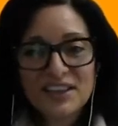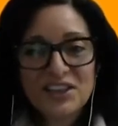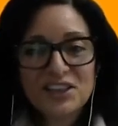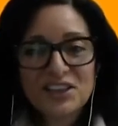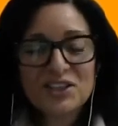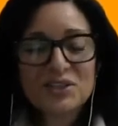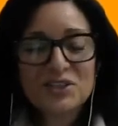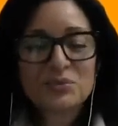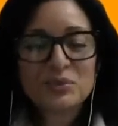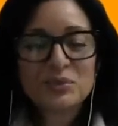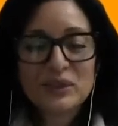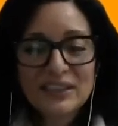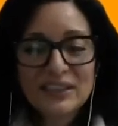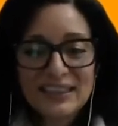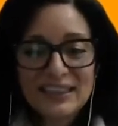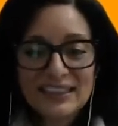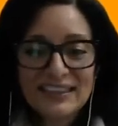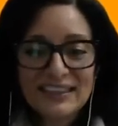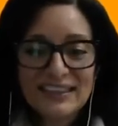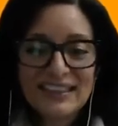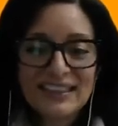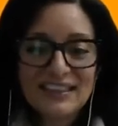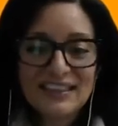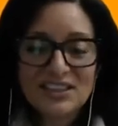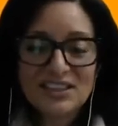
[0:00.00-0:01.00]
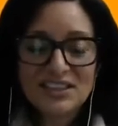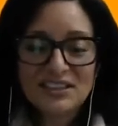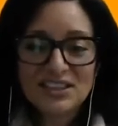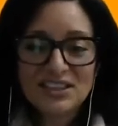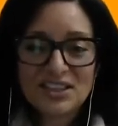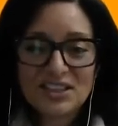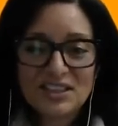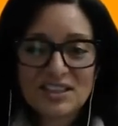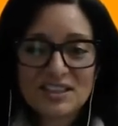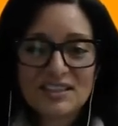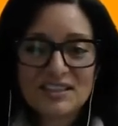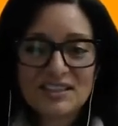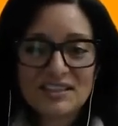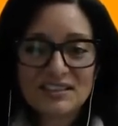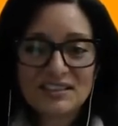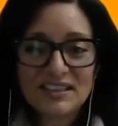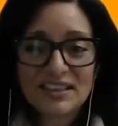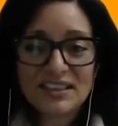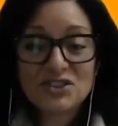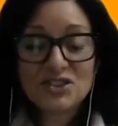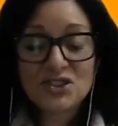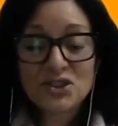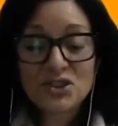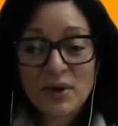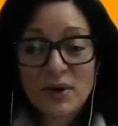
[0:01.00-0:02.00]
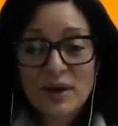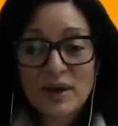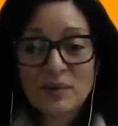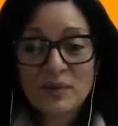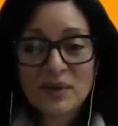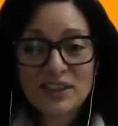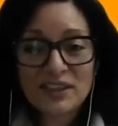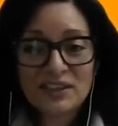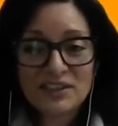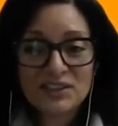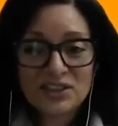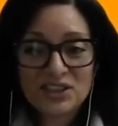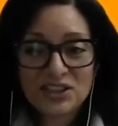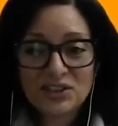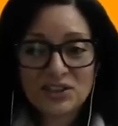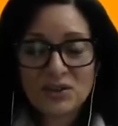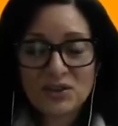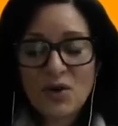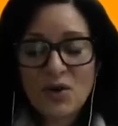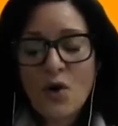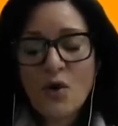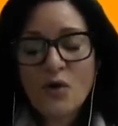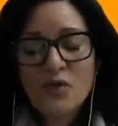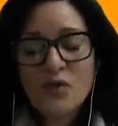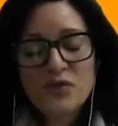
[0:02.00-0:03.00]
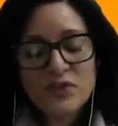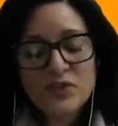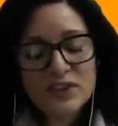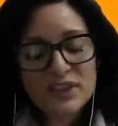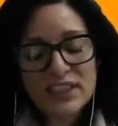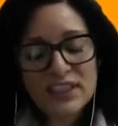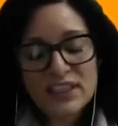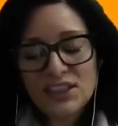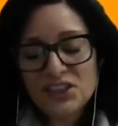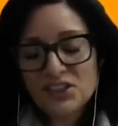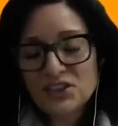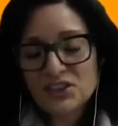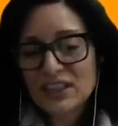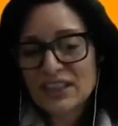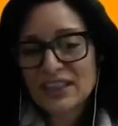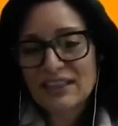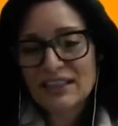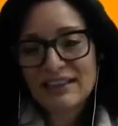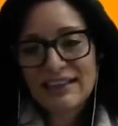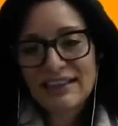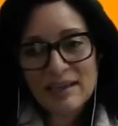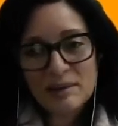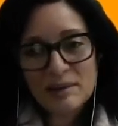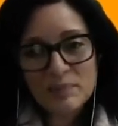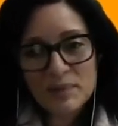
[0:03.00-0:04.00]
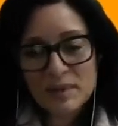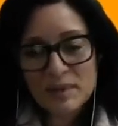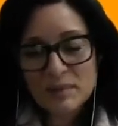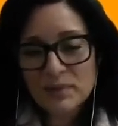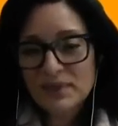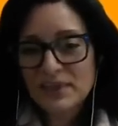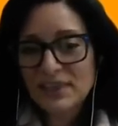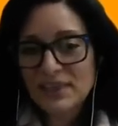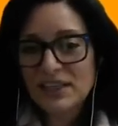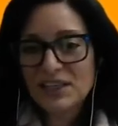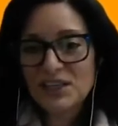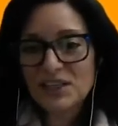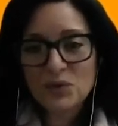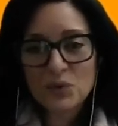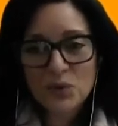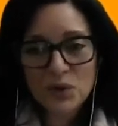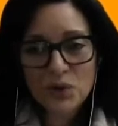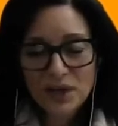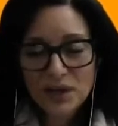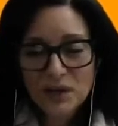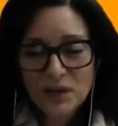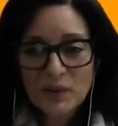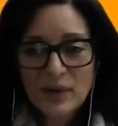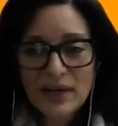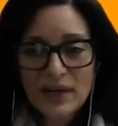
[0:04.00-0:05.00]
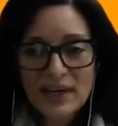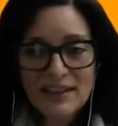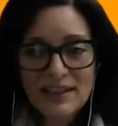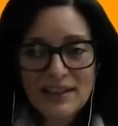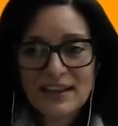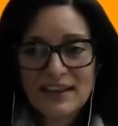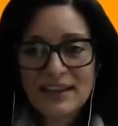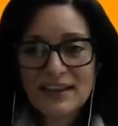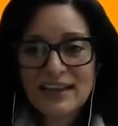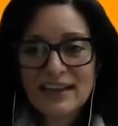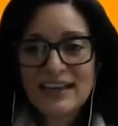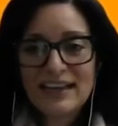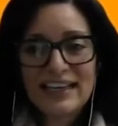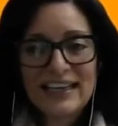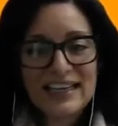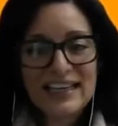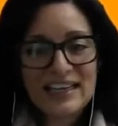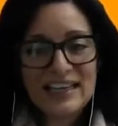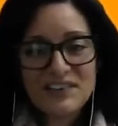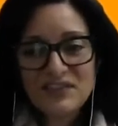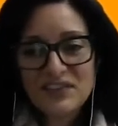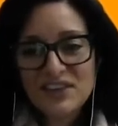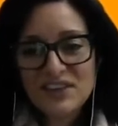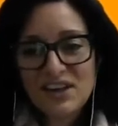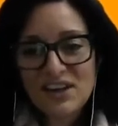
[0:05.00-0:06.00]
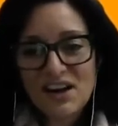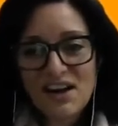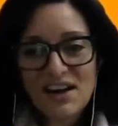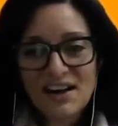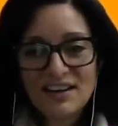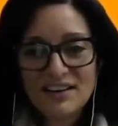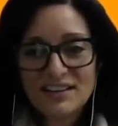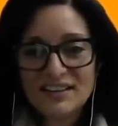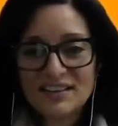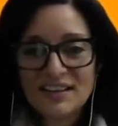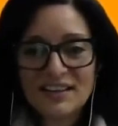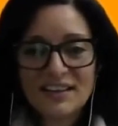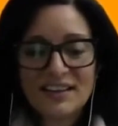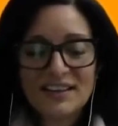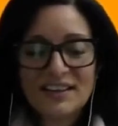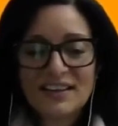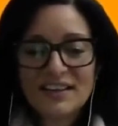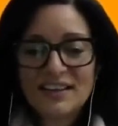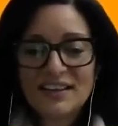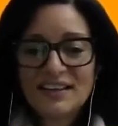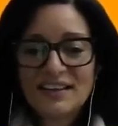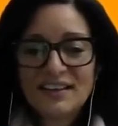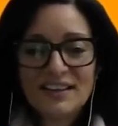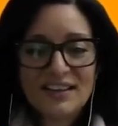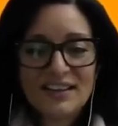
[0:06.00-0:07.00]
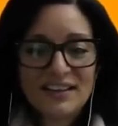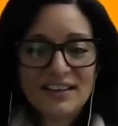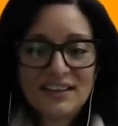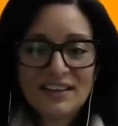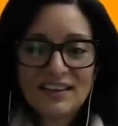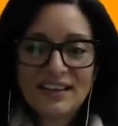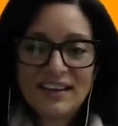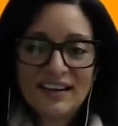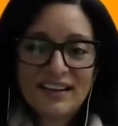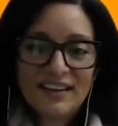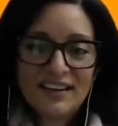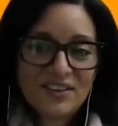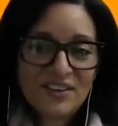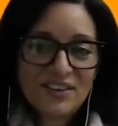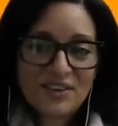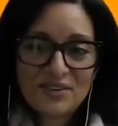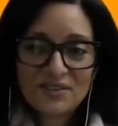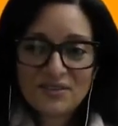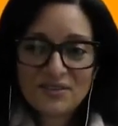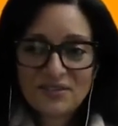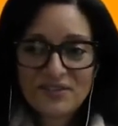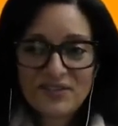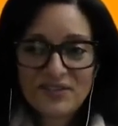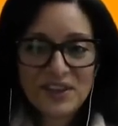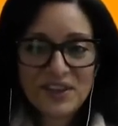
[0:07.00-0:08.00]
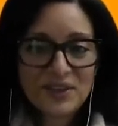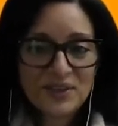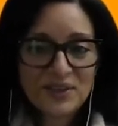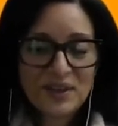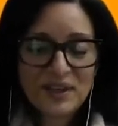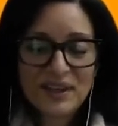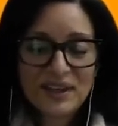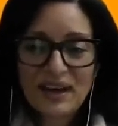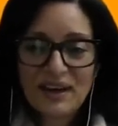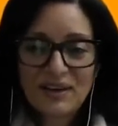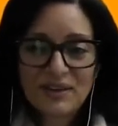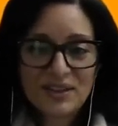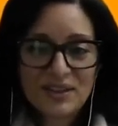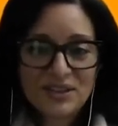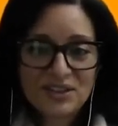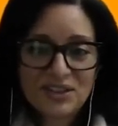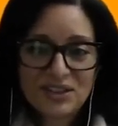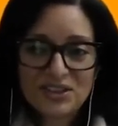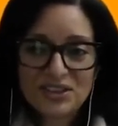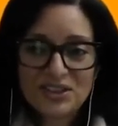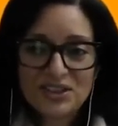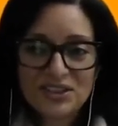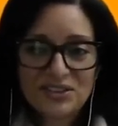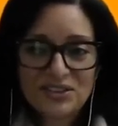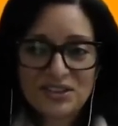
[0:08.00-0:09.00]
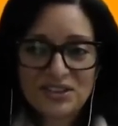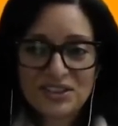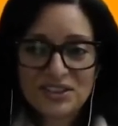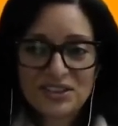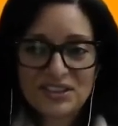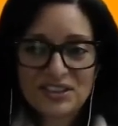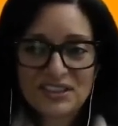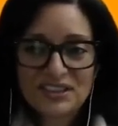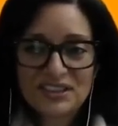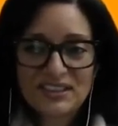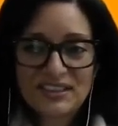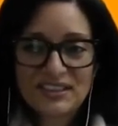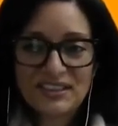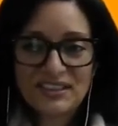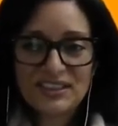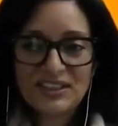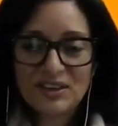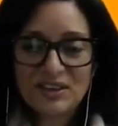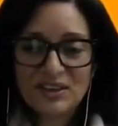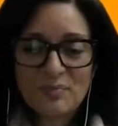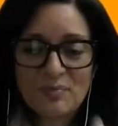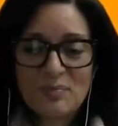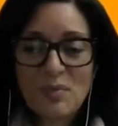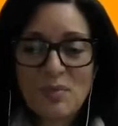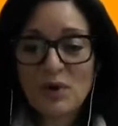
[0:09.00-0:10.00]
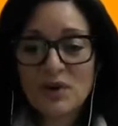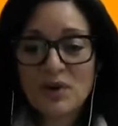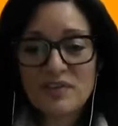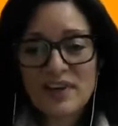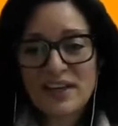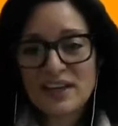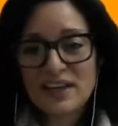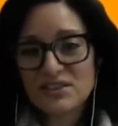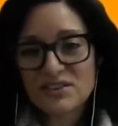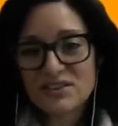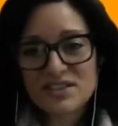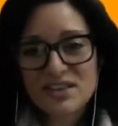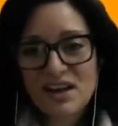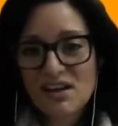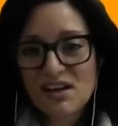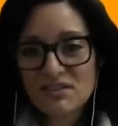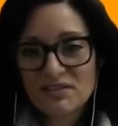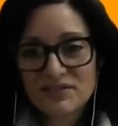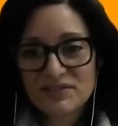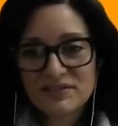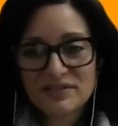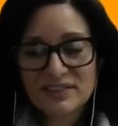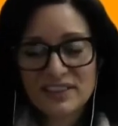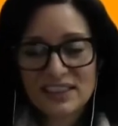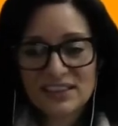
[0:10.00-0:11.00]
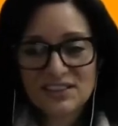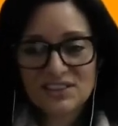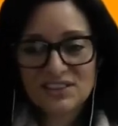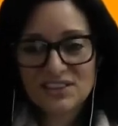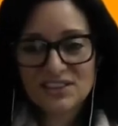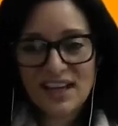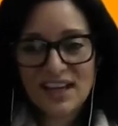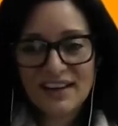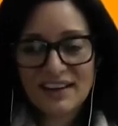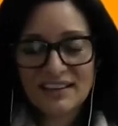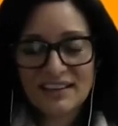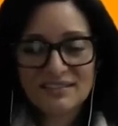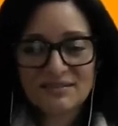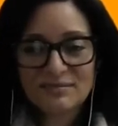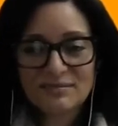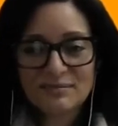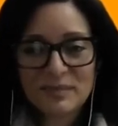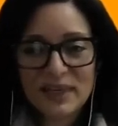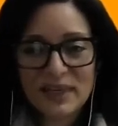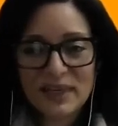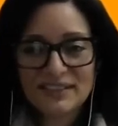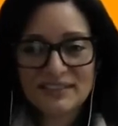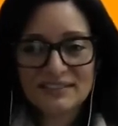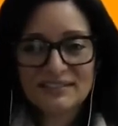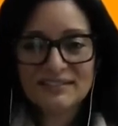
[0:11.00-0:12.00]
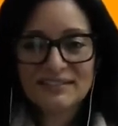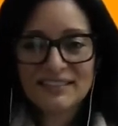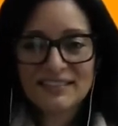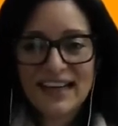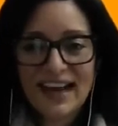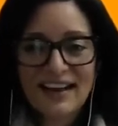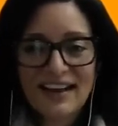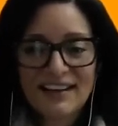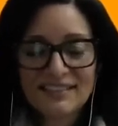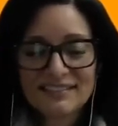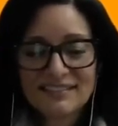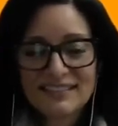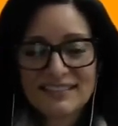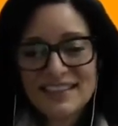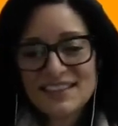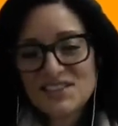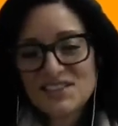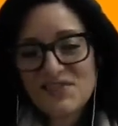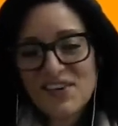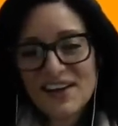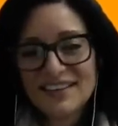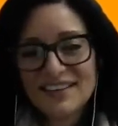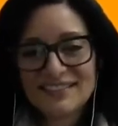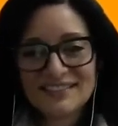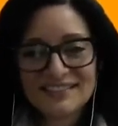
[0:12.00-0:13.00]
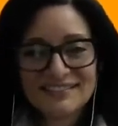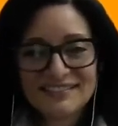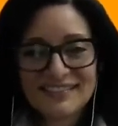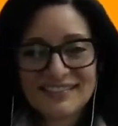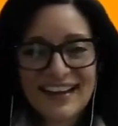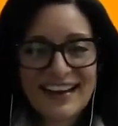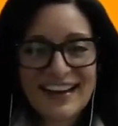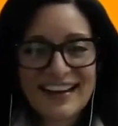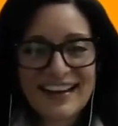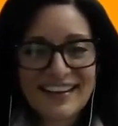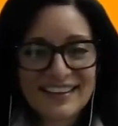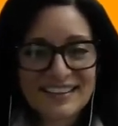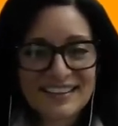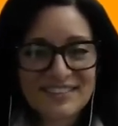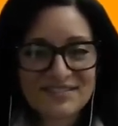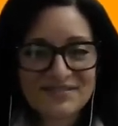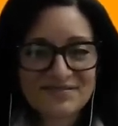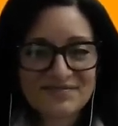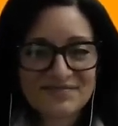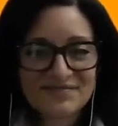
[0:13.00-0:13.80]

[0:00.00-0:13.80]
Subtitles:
You really need to just enjoy what you do. Hopefully you're going to like people that you work with. If not, I don't know, figure it out and just motivate yourself each day. But yeah, it's fun. I like it.